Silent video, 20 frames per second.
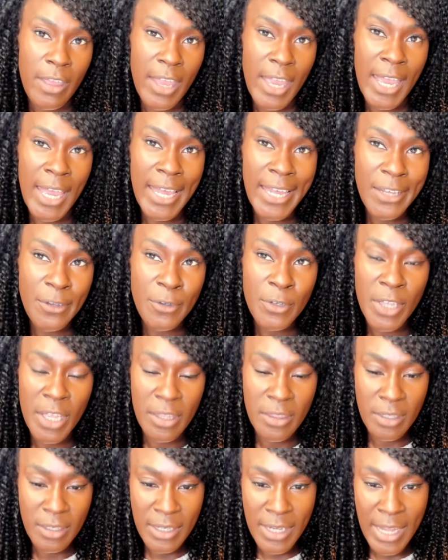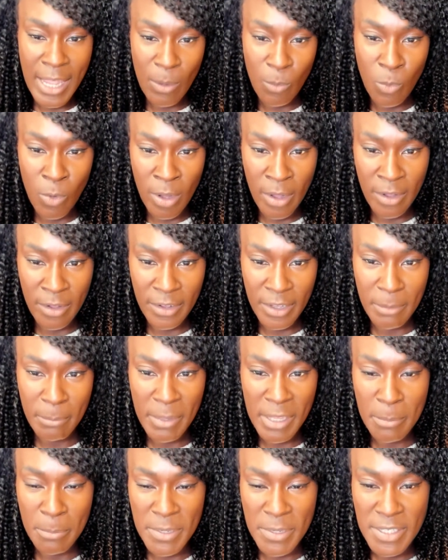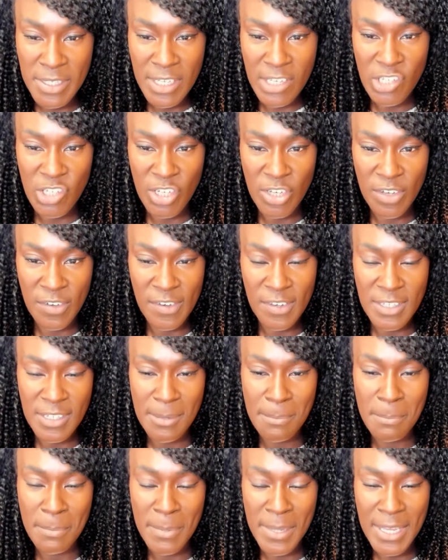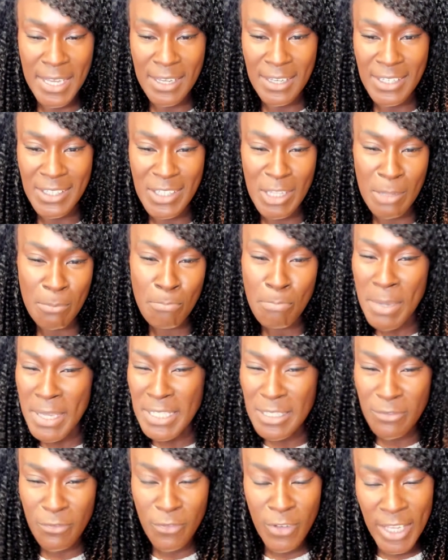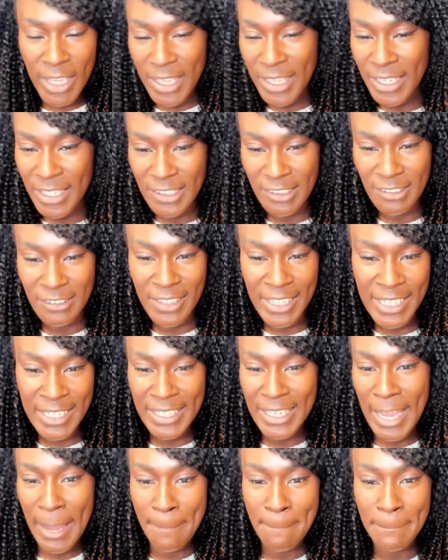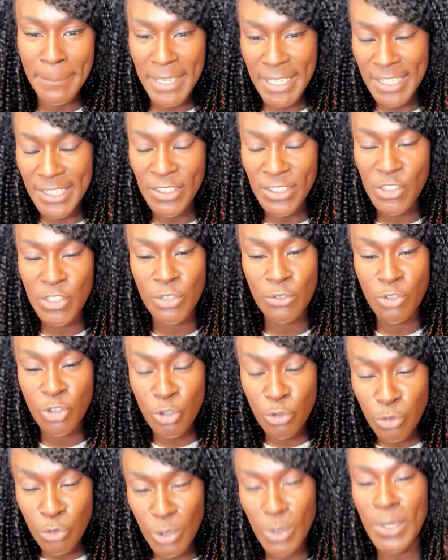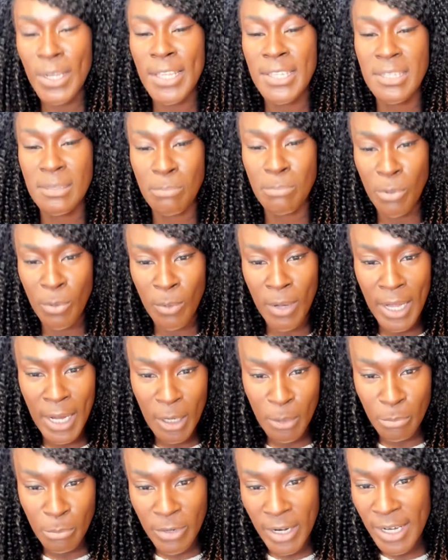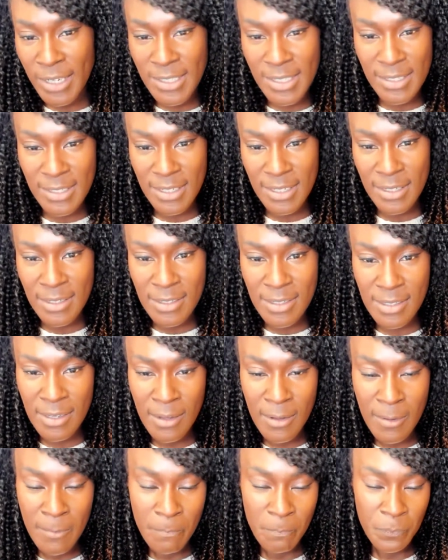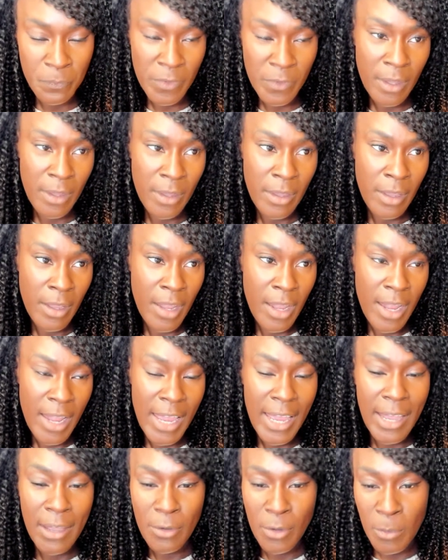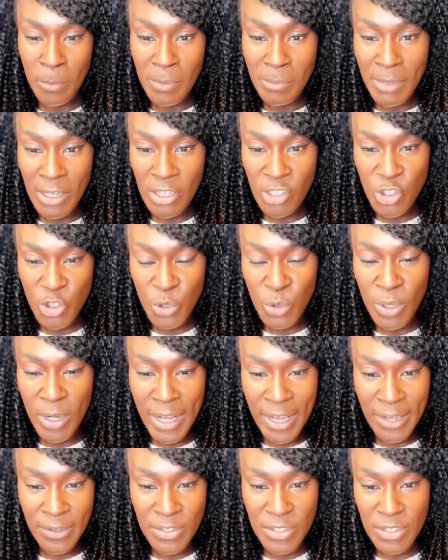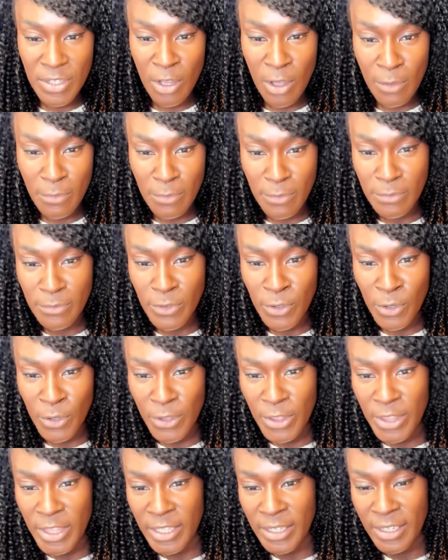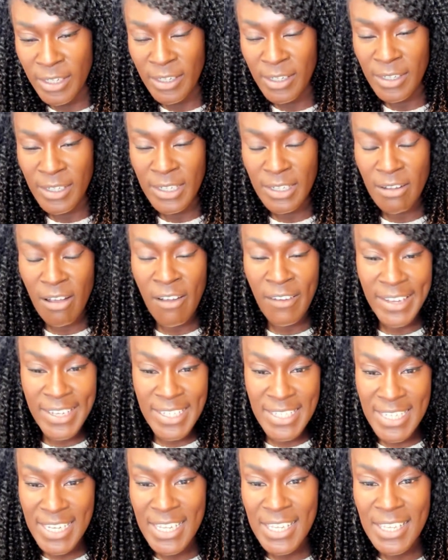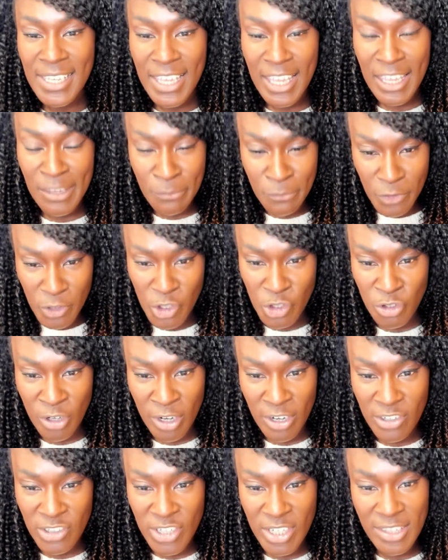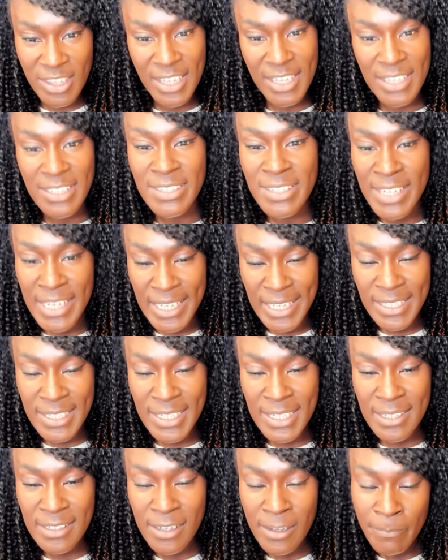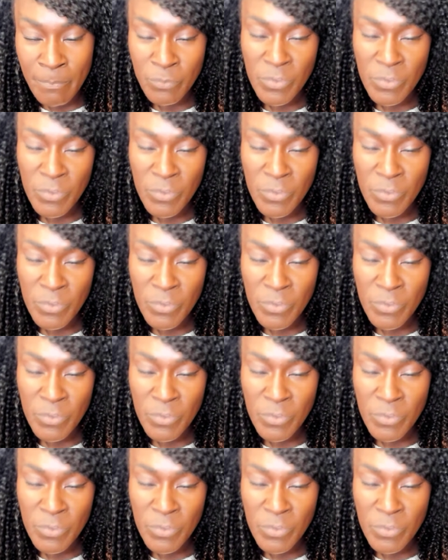How can the network be positioned to be the best vehicle it can be to truly support our practices? How can we make sure our staff have got the IT infrastructure that is needed?